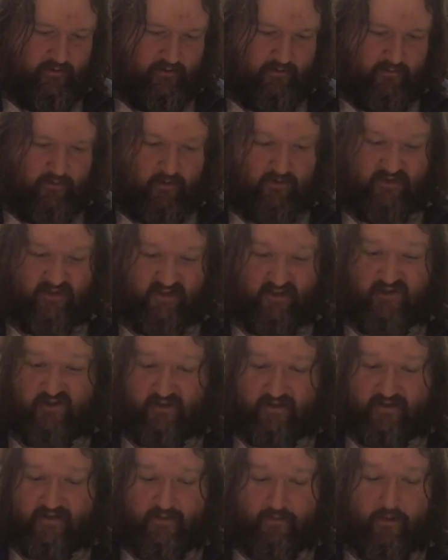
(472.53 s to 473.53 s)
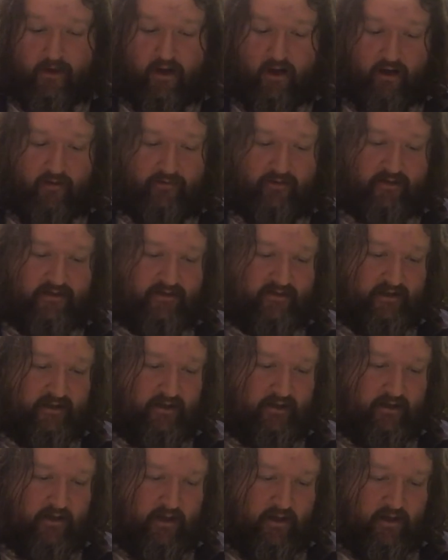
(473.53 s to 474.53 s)
most interesting part of this
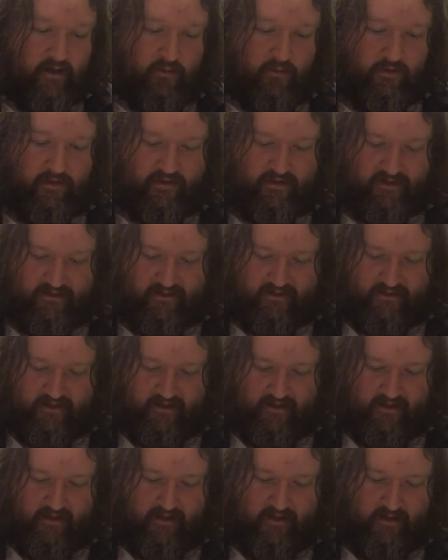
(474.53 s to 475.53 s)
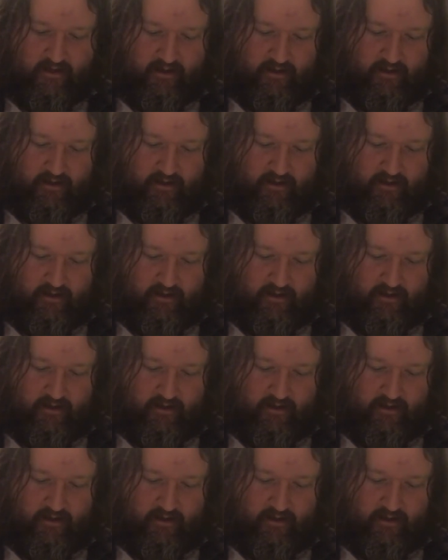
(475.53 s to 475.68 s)
scene, which is the